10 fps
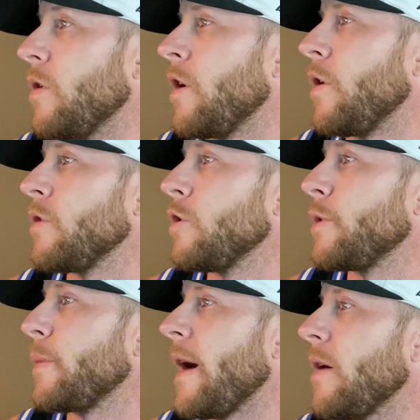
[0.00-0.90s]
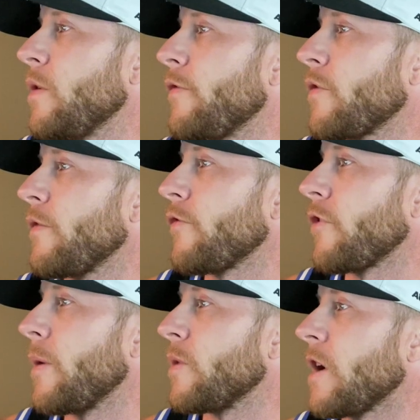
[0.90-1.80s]
Aluminum alloy front
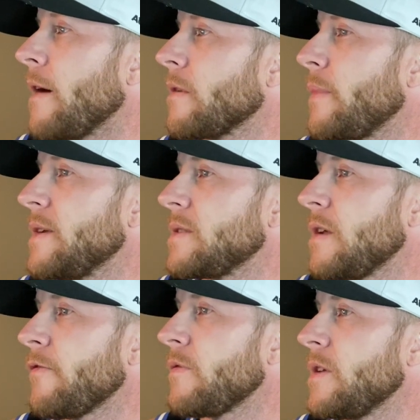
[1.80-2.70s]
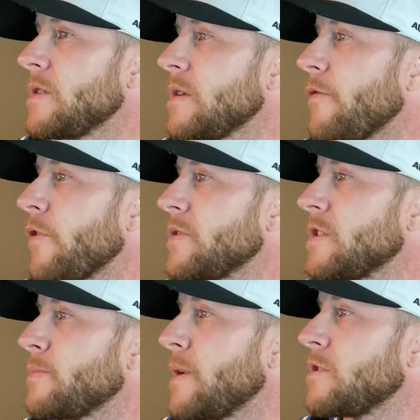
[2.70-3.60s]
frame with optimized stiffness. Front
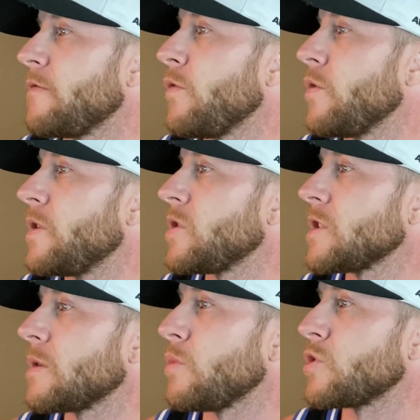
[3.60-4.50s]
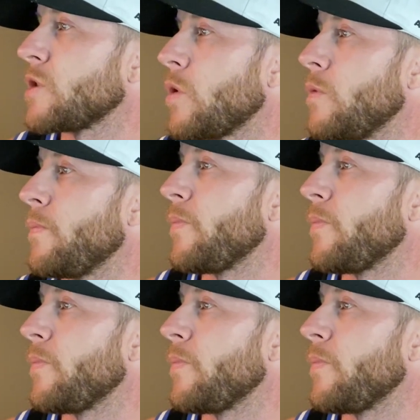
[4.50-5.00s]
suspension fully adjustable Showa